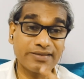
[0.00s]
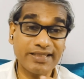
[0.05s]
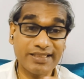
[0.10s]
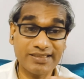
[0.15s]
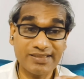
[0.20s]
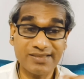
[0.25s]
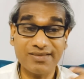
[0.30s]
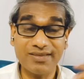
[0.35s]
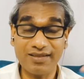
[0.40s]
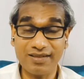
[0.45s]

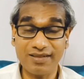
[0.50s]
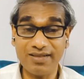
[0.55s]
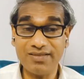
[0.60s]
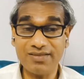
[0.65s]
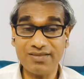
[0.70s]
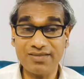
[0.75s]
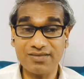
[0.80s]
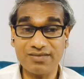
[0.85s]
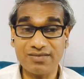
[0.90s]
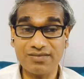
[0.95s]
That's the
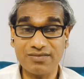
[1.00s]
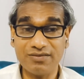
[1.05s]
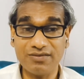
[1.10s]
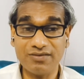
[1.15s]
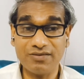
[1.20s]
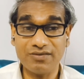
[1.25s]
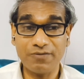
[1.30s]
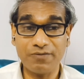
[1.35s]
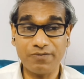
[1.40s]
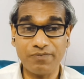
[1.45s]

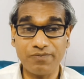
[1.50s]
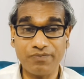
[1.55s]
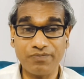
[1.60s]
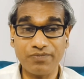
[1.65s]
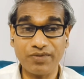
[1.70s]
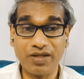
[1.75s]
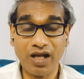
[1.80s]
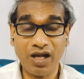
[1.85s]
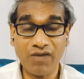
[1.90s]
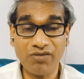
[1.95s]
reason
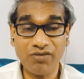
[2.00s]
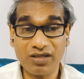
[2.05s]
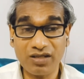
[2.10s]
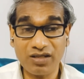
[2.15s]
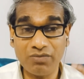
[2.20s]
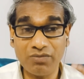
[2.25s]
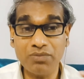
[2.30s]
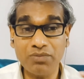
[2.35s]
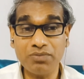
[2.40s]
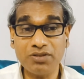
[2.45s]
our
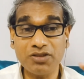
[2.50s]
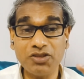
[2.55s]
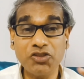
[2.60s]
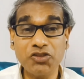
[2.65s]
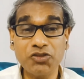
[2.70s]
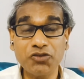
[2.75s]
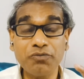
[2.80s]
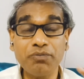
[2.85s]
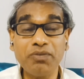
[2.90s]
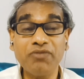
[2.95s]

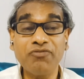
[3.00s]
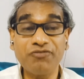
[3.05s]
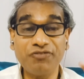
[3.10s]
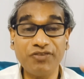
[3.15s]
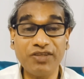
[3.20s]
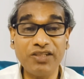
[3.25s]
remembrance should be